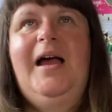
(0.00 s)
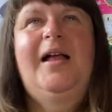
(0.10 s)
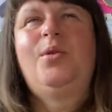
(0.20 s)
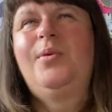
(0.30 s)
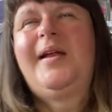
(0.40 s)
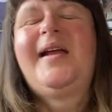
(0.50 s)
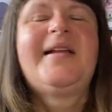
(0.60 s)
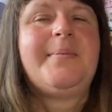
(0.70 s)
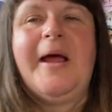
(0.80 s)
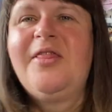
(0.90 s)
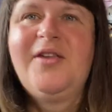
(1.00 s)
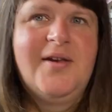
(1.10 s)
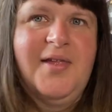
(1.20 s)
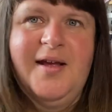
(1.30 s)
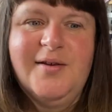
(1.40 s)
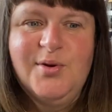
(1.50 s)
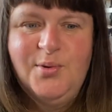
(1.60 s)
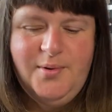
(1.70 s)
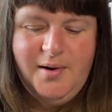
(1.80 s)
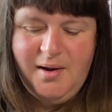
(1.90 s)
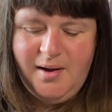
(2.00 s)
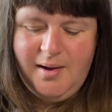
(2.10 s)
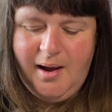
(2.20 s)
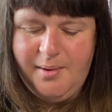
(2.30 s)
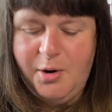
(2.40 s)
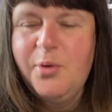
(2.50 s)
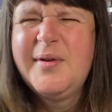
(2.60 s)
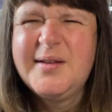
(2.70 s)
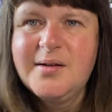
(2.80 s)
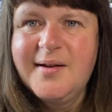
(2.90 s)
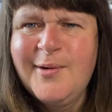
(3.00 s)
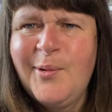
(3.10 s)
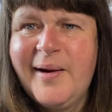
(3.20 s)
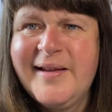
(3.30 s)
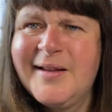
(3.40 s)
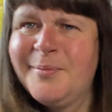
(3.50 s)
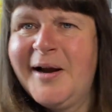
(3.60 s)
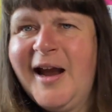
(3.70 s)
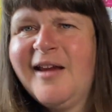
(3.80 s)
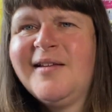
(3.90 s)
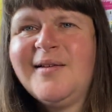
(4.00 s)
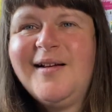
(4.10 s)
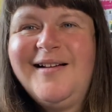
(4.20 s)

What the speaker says: I don't expect these things, so I'm always quite surprised.